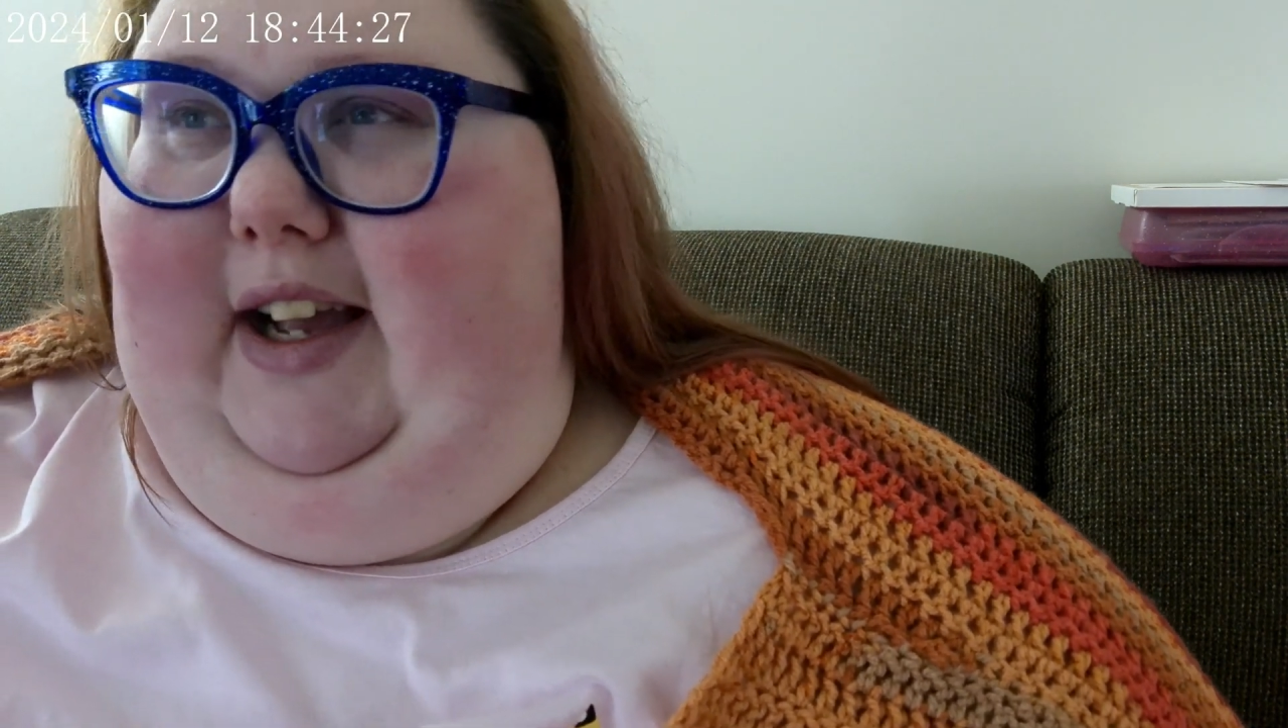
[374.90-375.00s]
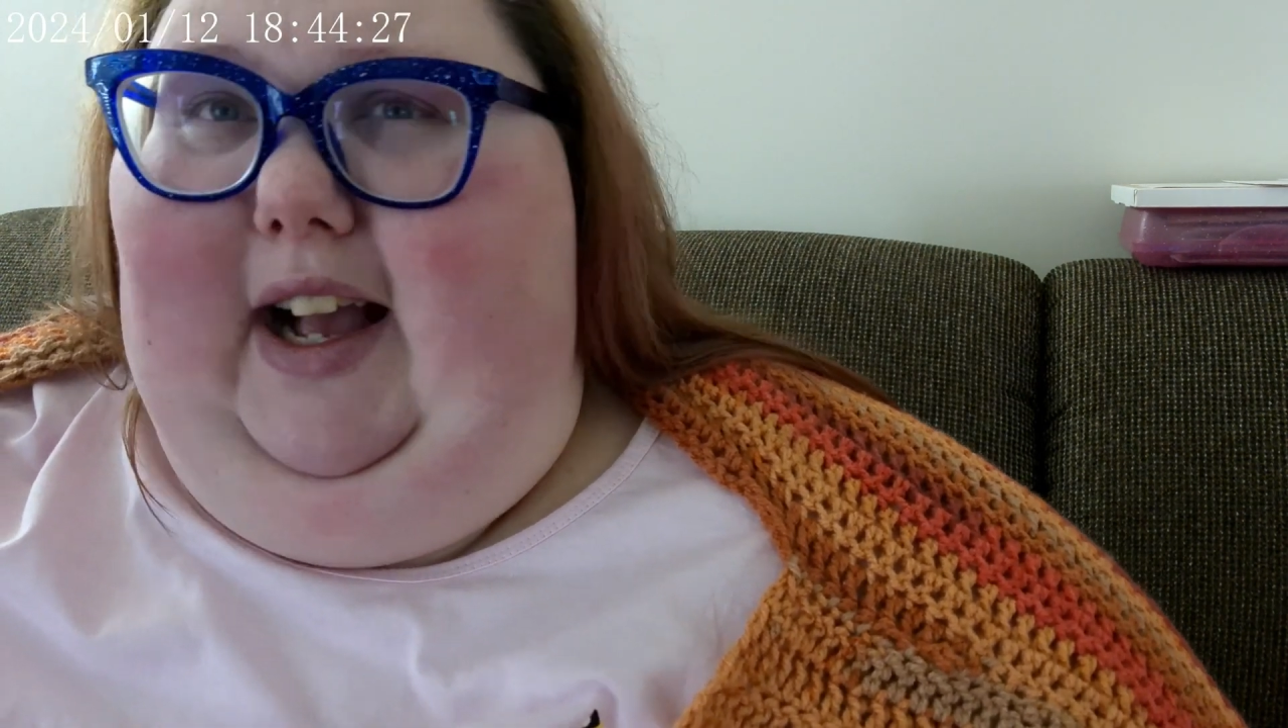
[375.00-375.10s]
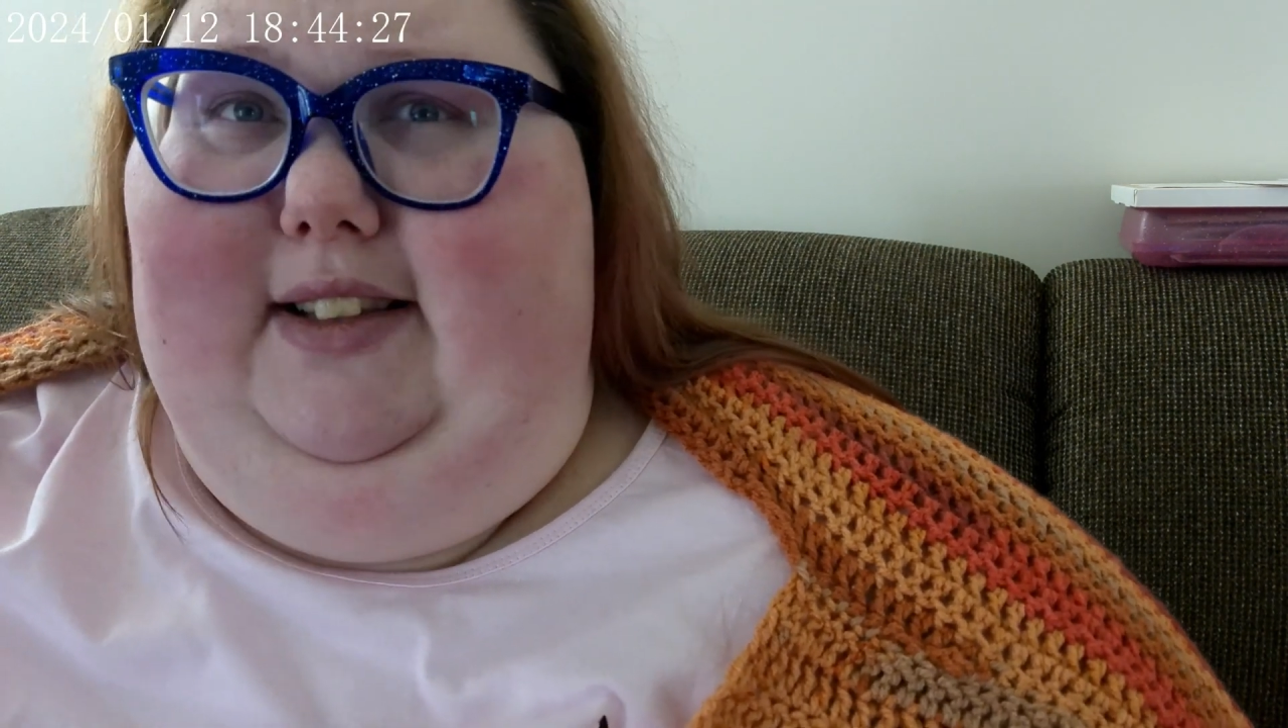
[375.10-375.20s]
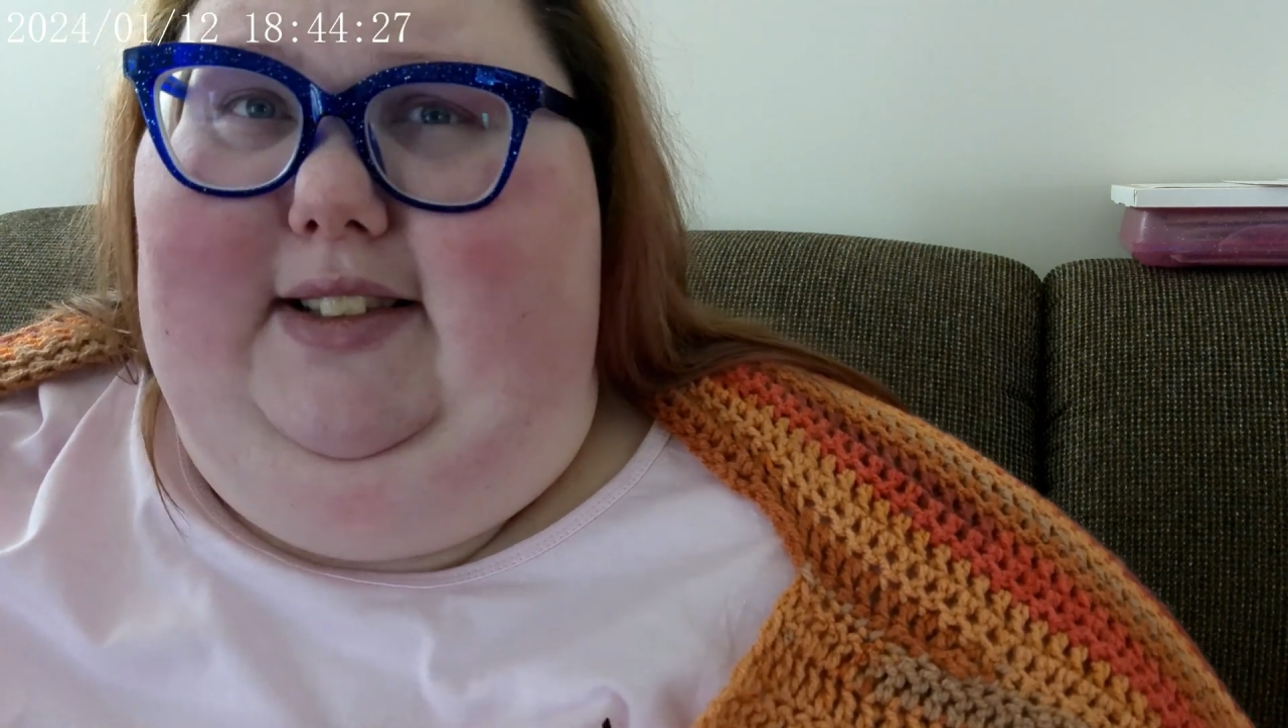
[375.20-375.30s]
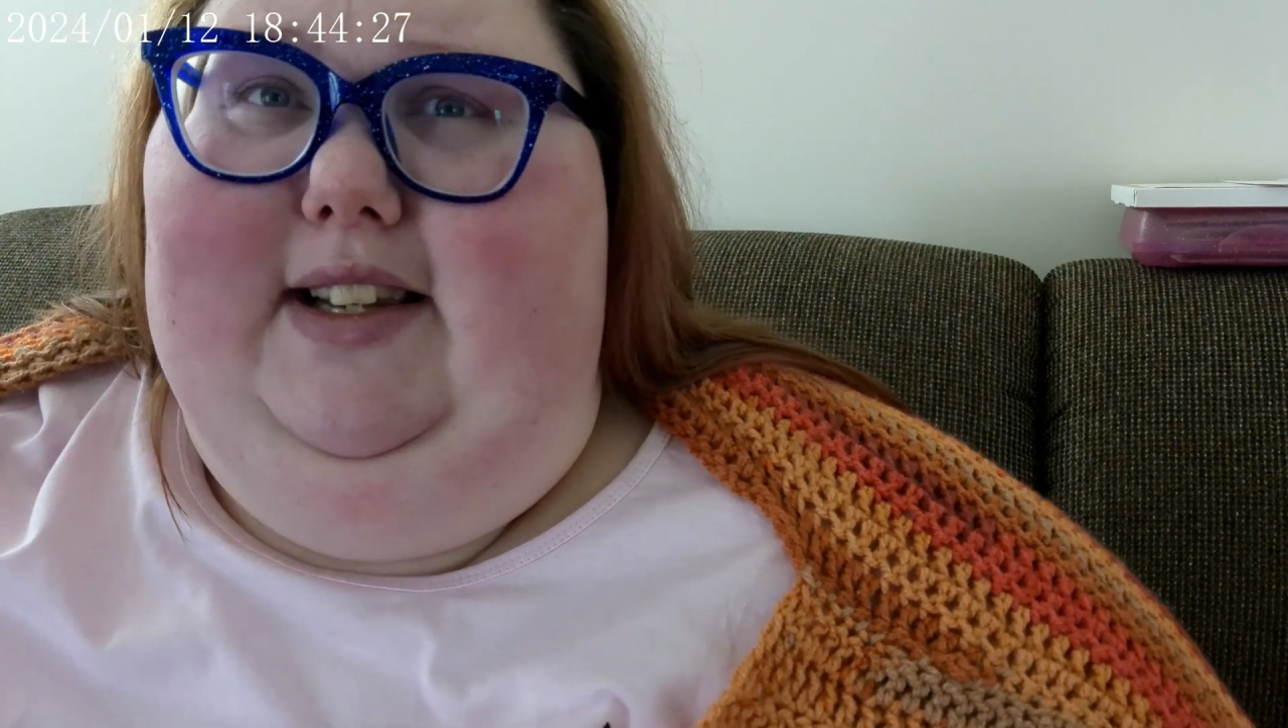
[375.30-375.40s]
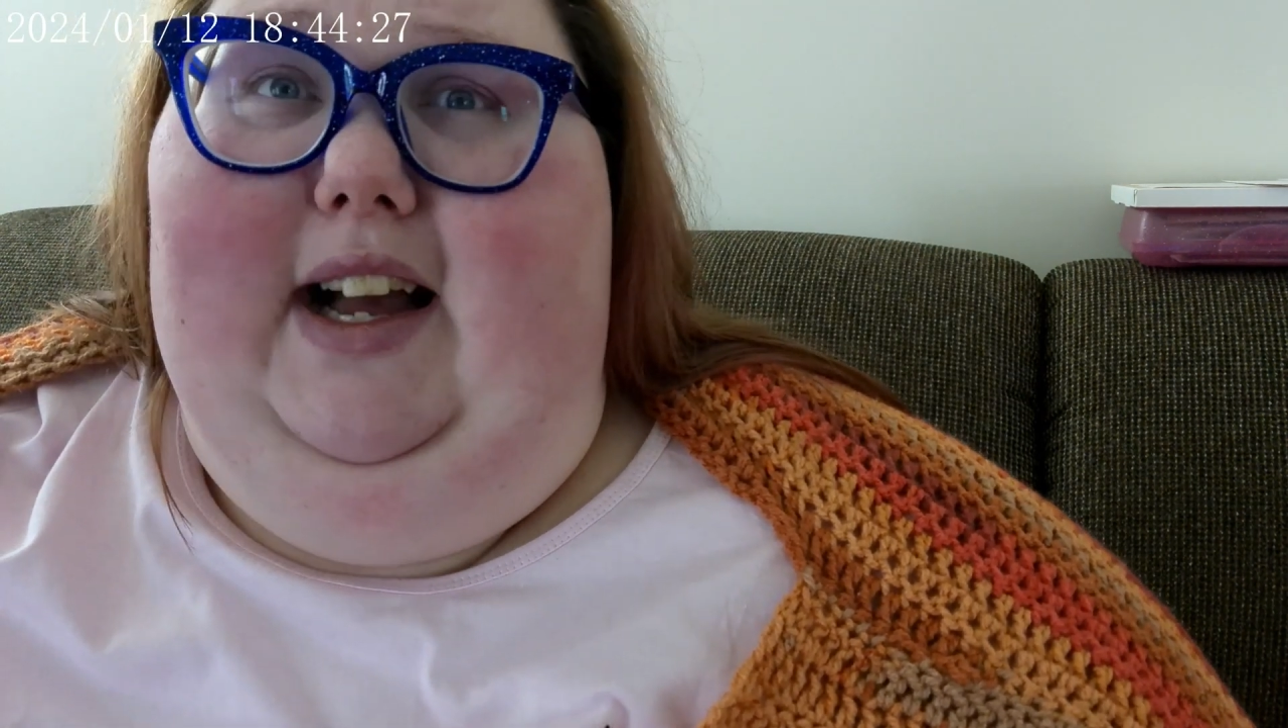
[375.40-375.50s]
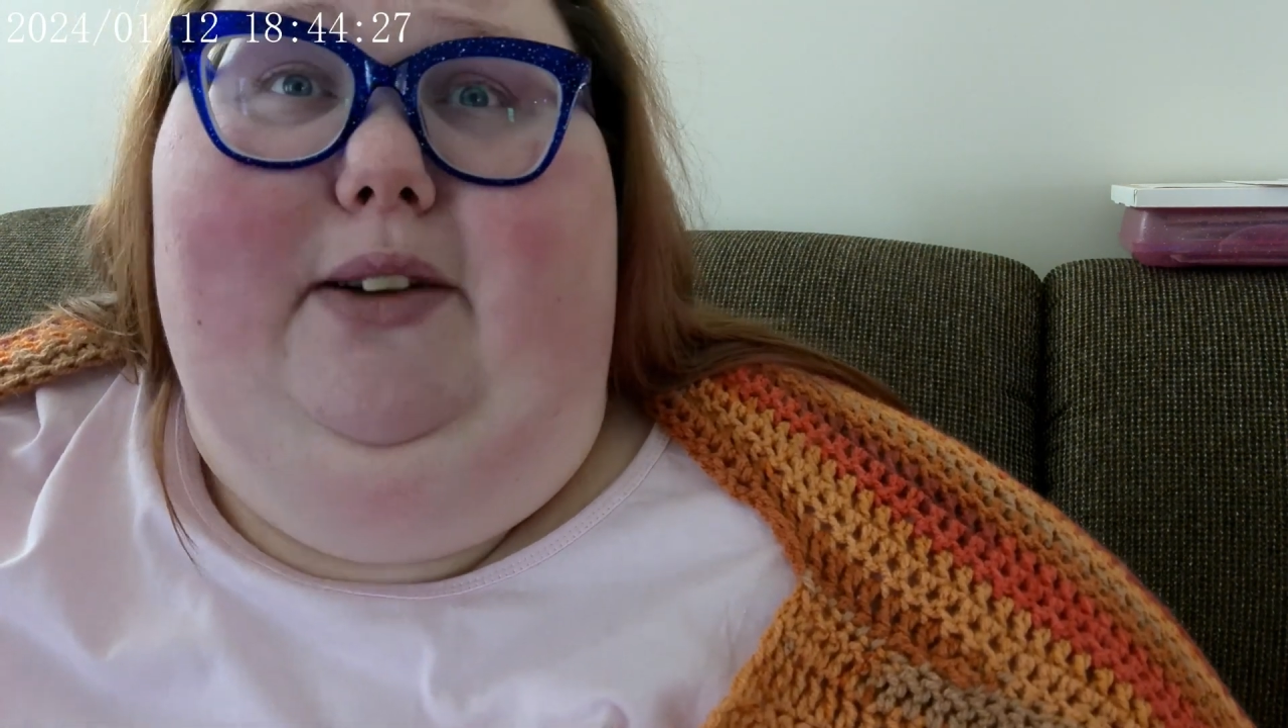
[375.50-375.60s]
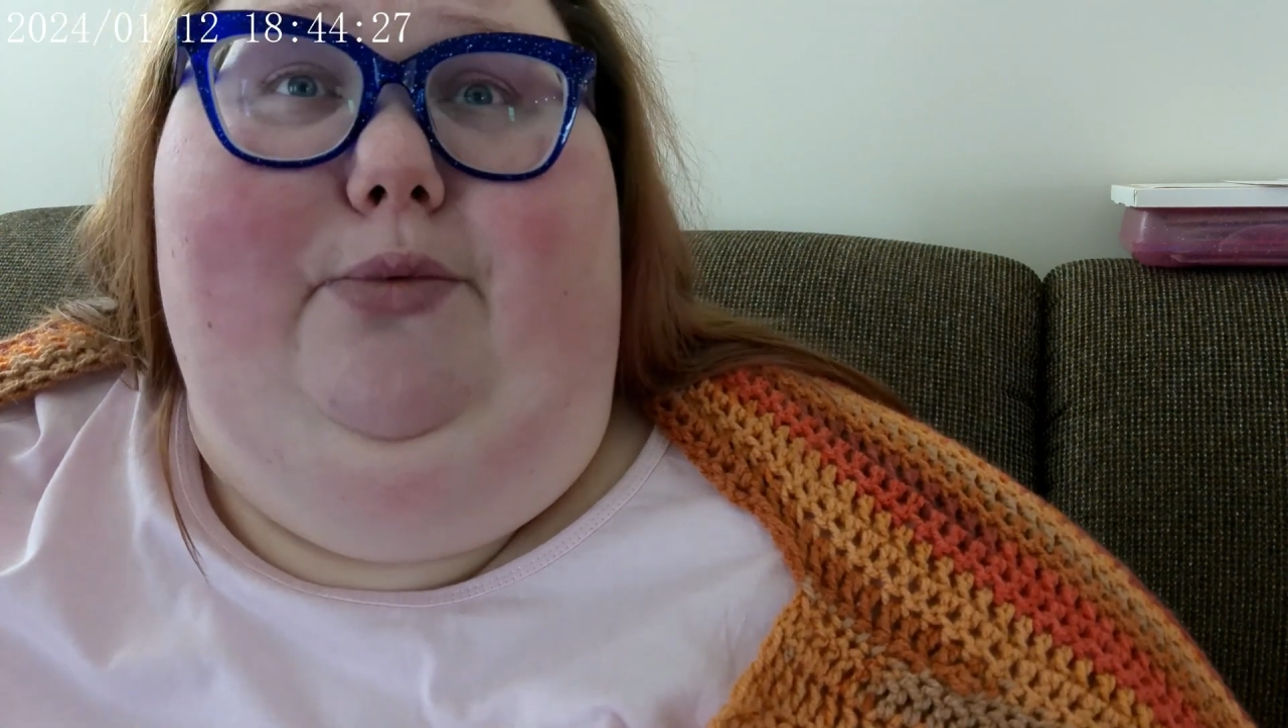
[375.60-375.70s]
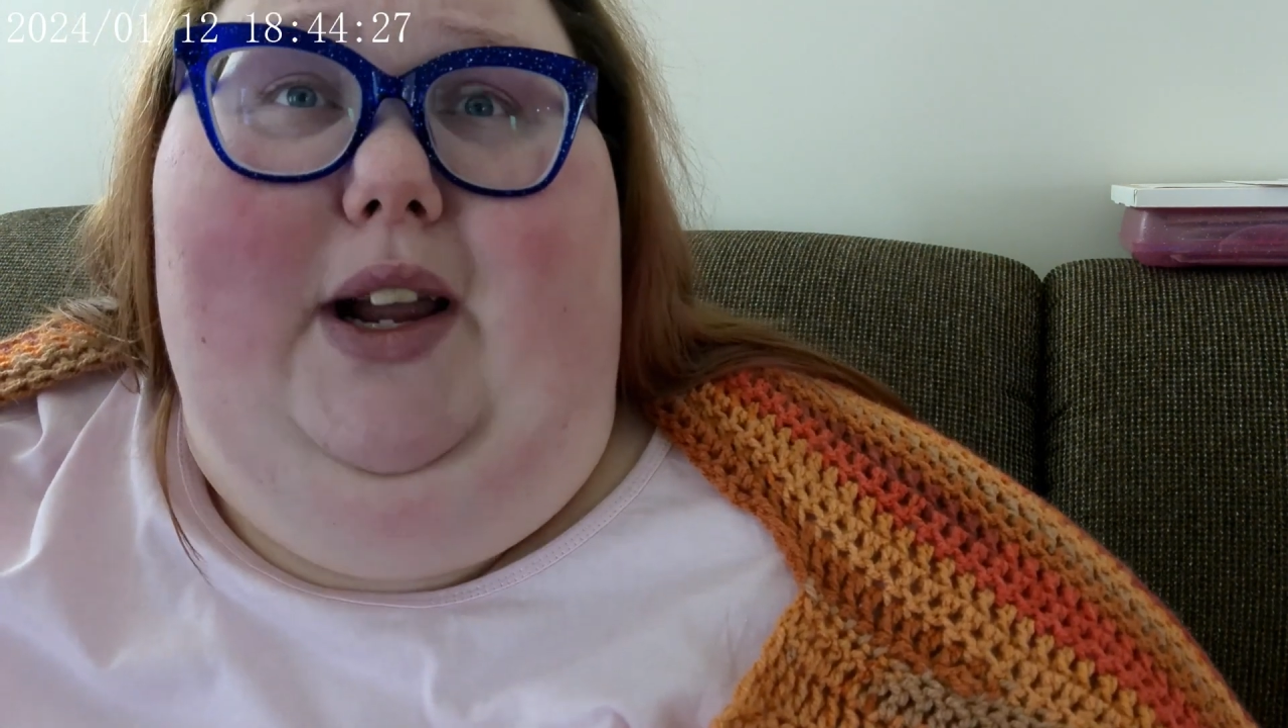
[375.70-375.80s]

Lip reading: it's not